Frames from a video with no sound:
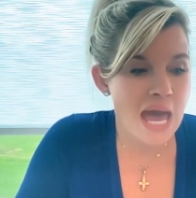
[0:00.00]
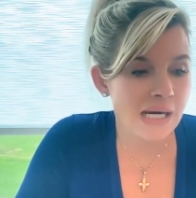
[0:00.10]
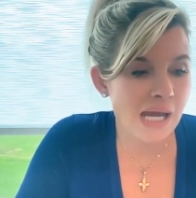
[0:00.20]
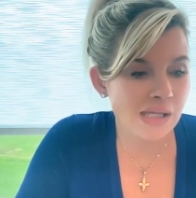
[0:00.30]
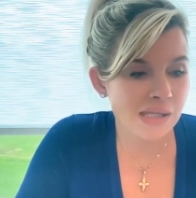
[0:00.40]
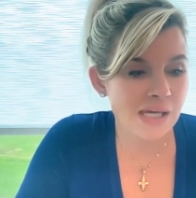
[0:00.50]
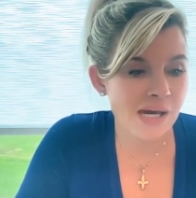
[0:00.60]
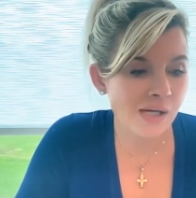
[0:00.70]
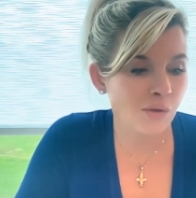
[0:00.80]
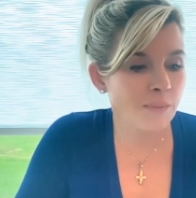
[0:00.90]
And I think
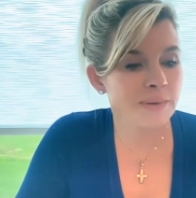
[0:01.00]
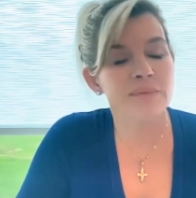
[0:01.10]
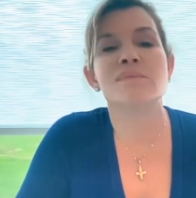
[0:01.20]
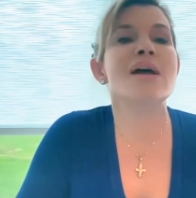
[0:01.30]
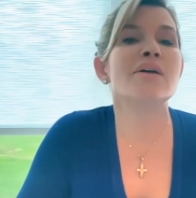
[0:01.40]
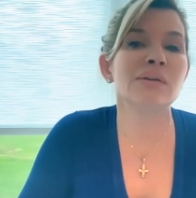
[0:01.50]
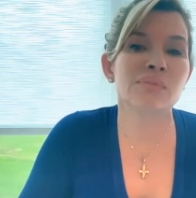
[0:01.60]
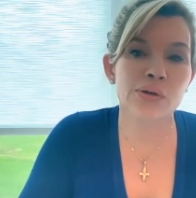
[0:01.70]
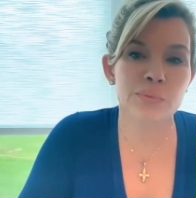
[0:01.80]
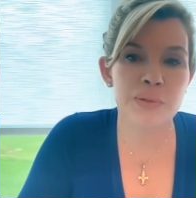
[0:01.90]
I grew up in a very,
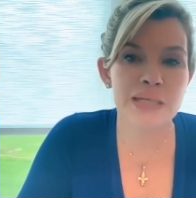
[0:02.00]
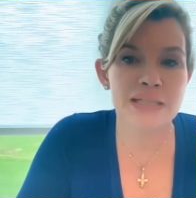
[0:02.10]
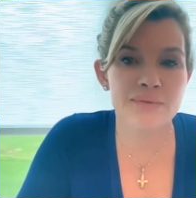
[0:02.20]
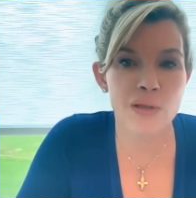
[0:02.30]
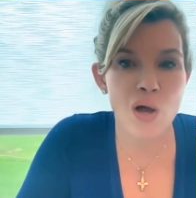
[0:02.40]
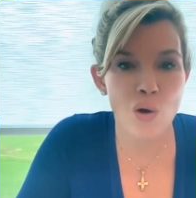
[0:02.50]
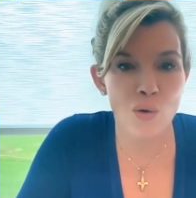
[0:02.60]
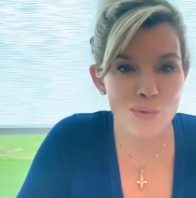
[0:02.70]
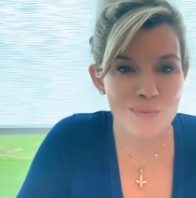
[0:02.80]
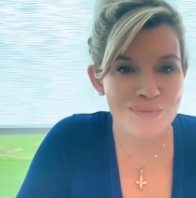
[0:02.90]
very peaceful
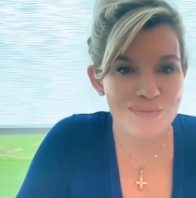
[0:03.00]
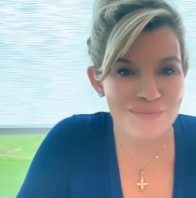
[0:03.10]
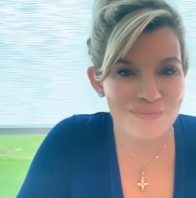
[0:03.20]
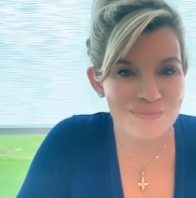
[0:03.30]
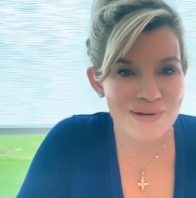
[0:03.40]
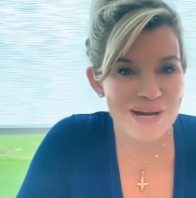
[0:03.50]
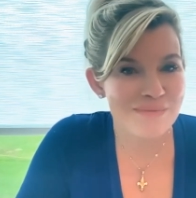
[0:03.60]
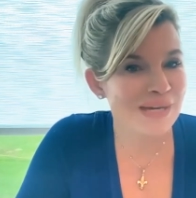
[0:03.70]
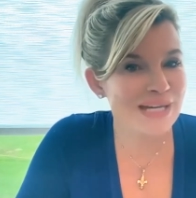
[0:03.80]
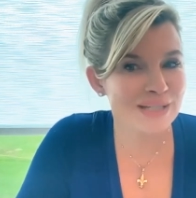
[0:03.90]
home
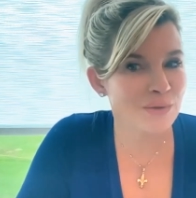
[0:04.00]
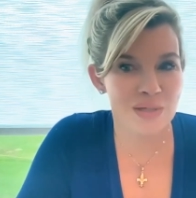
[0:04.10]
because there